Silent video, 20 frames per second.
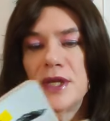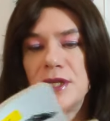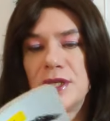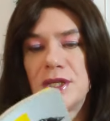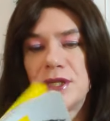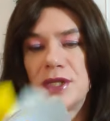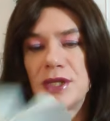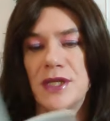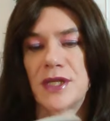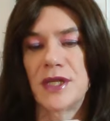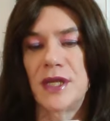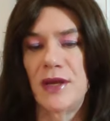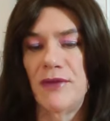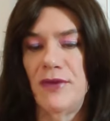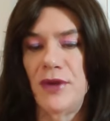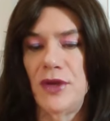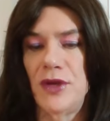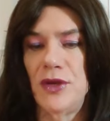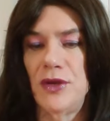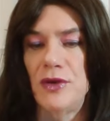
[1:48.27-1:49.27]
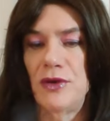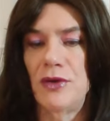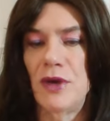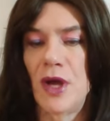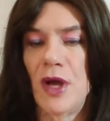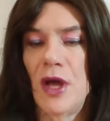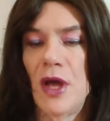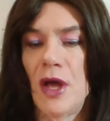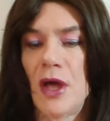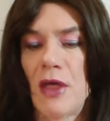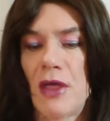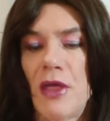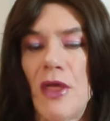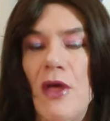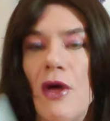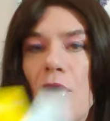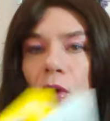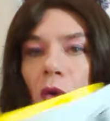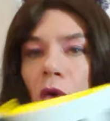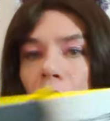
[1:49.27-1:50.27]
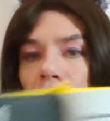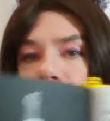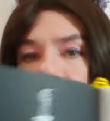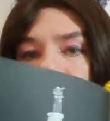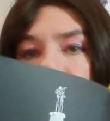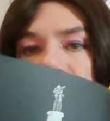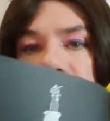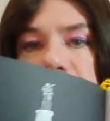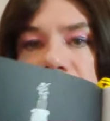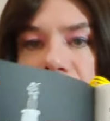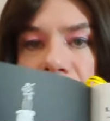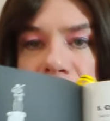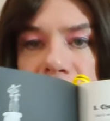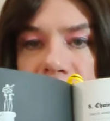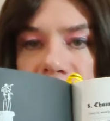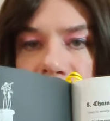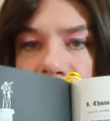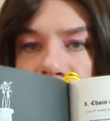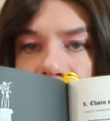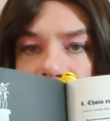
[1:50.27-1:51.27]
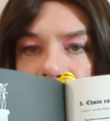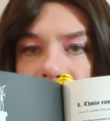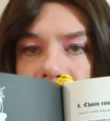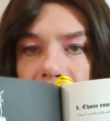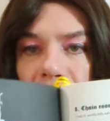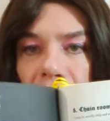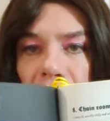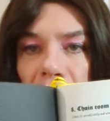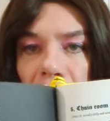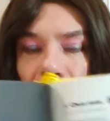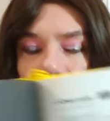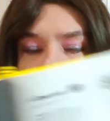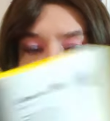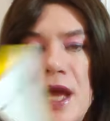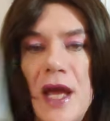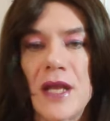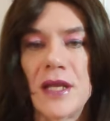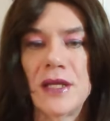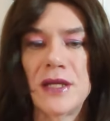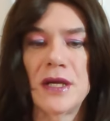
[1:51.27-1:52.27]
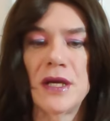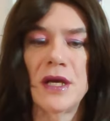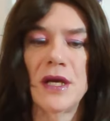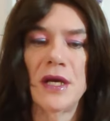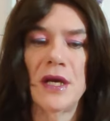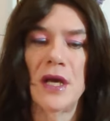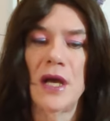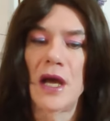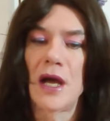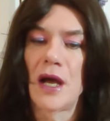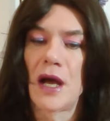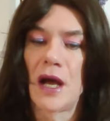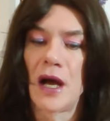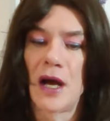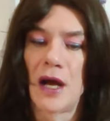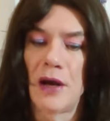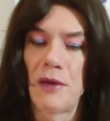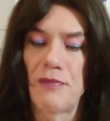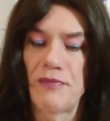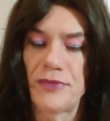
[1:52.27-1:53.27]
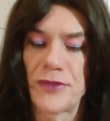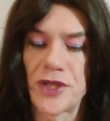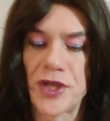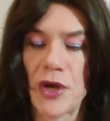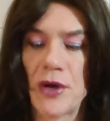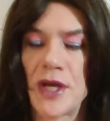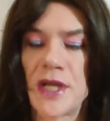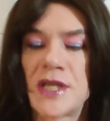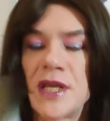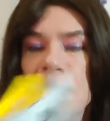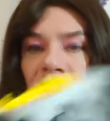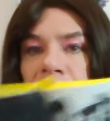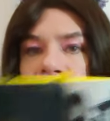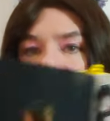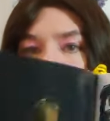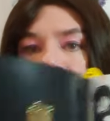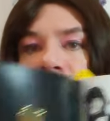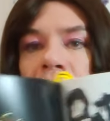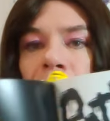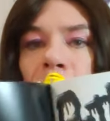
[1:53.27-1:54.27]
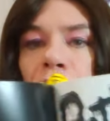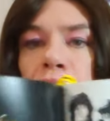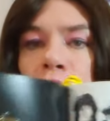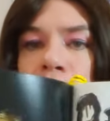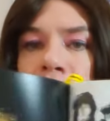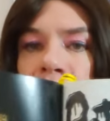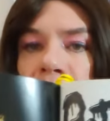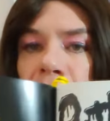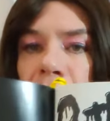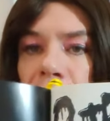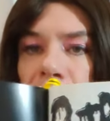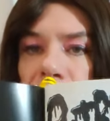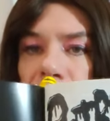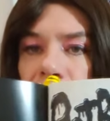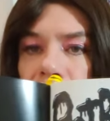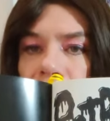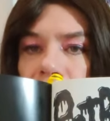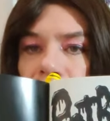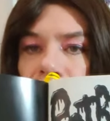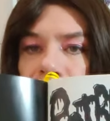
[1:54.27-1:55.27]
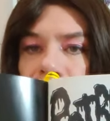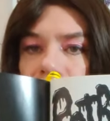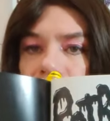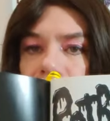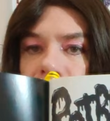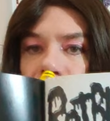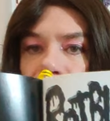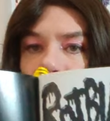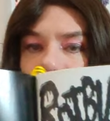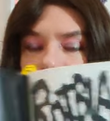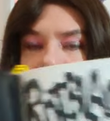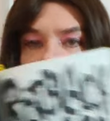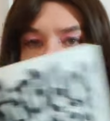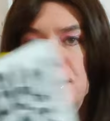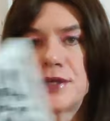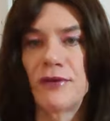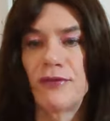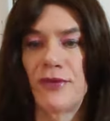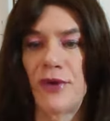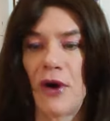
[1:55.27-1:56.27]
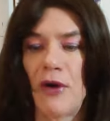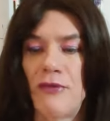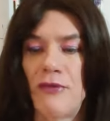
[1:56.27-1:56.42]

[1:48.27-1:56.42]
of all, it's just giving you the setting. And so it's a very brilliant piece